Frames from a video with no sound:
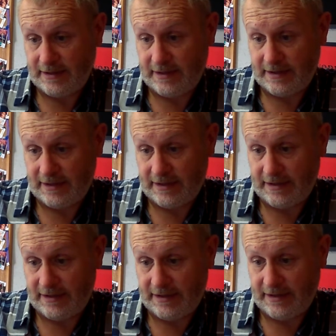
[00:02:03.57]

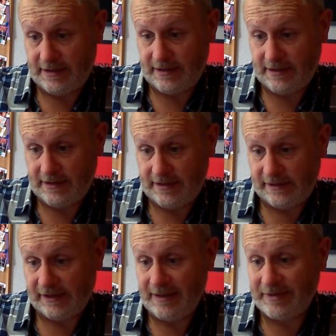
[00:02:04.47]

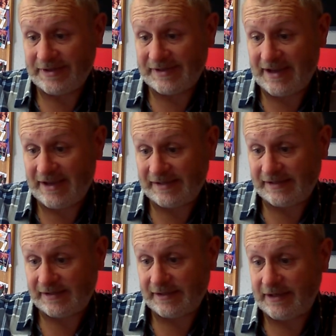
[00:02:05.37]
uh, lemon
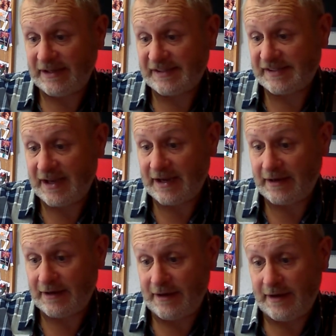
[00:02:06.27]
zest in
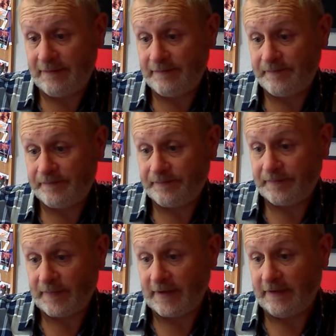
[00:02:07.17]
secondary,
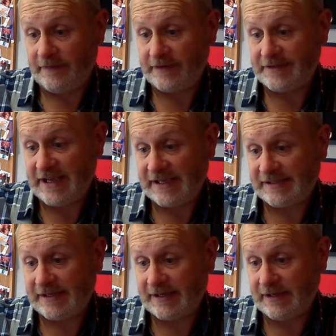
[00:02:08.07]
a
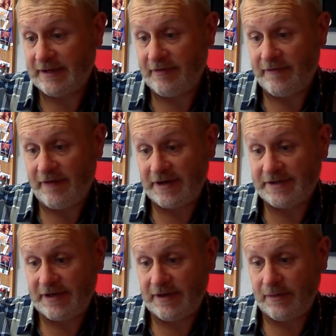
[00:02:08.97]
fantastically
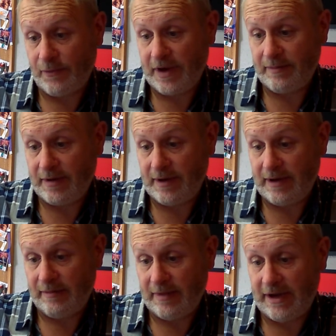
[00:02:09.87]
refreshing wheat
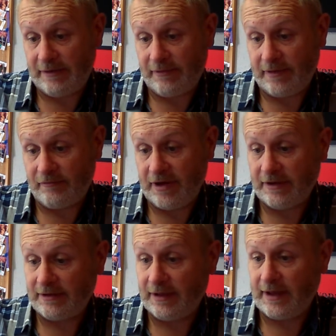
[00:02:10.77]
beer made with
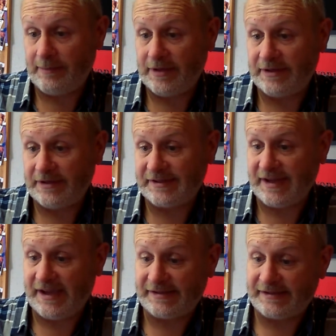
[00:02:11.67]
real lemon
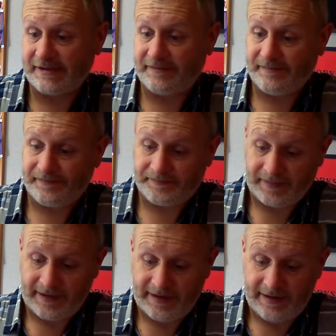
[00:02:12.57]
zest.
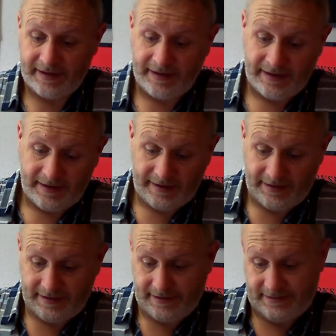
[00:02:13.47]

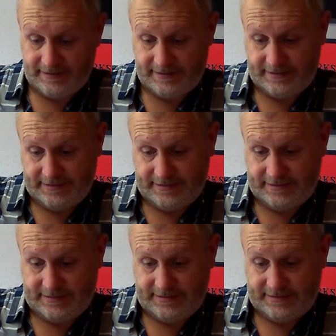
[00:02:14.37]
And
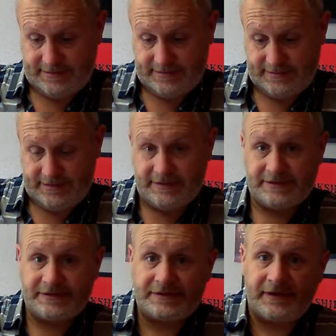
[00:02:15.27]

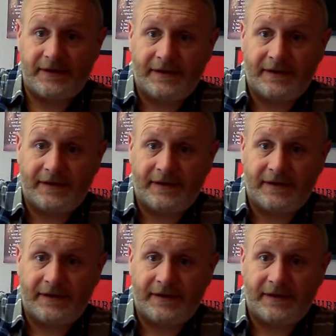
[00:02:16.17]
it's